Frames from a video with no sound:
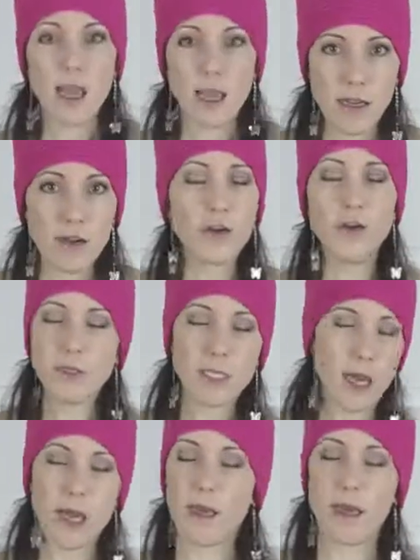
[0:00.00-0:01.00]
Your hoop's
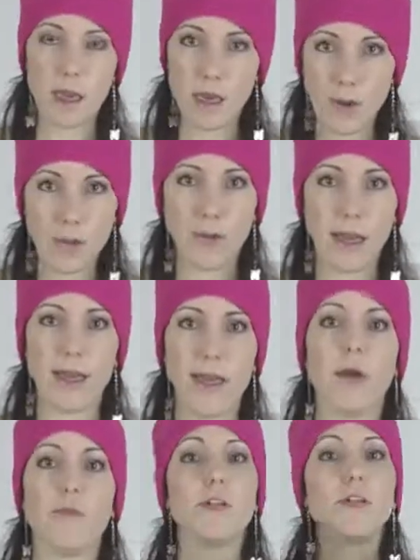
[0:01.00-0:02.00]
not gonna come up right
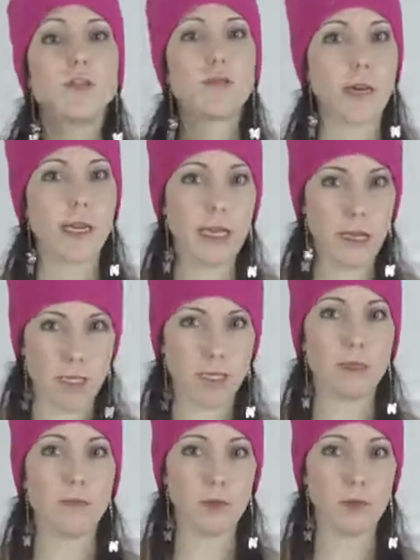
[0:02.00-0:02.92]
now. We're just working on some